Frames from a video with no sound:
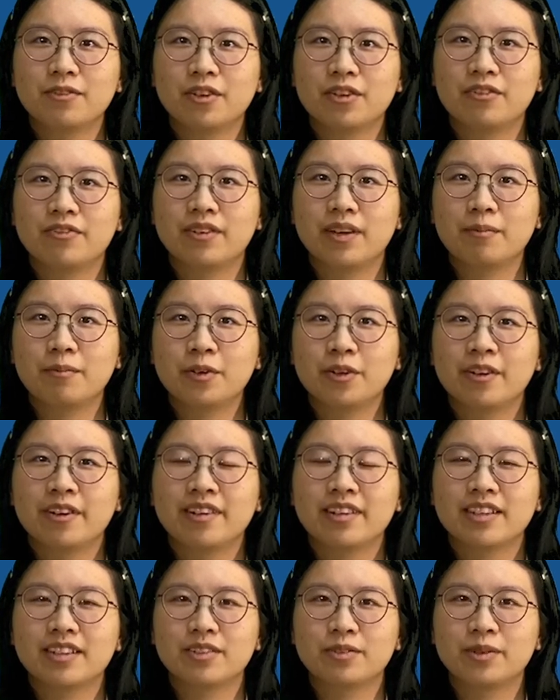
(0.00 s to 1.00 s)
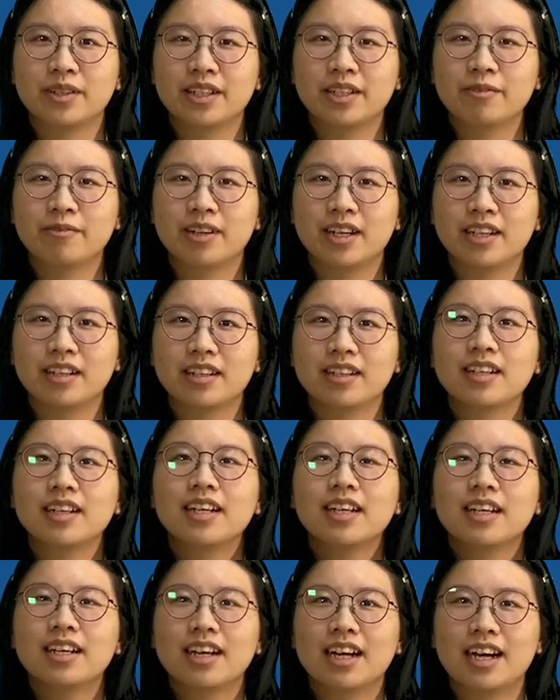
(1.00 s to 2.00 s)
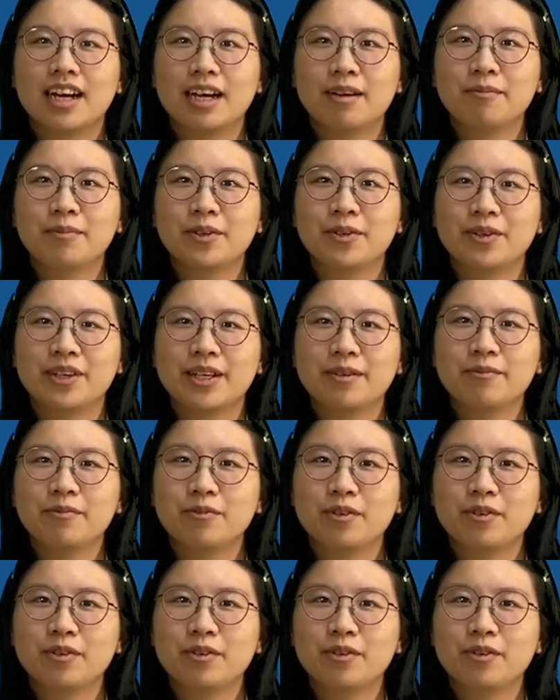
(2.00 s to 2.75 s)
for February 21. I'm Cream